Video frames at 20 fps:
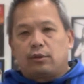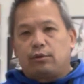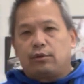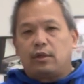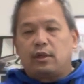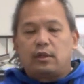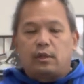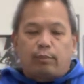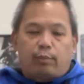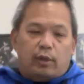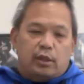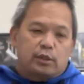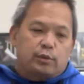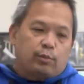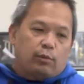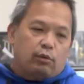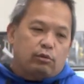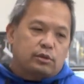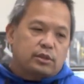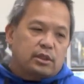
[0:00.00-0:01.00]
learning the punch
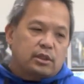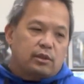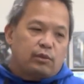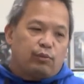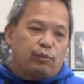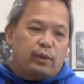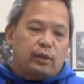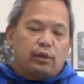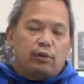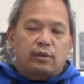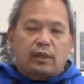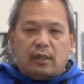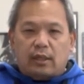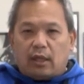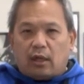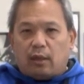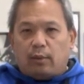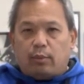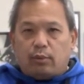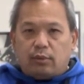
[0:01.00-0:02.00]
motion, we know that
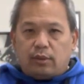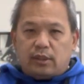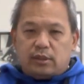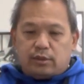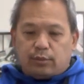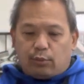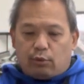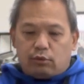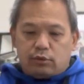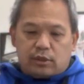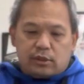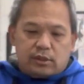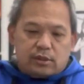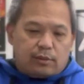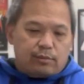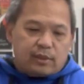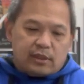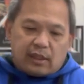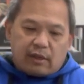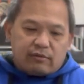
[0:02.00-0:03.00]
elbow leads the motion,
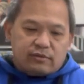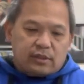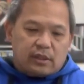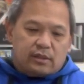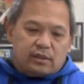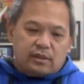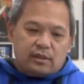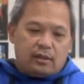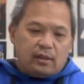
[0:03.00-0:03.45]
something I said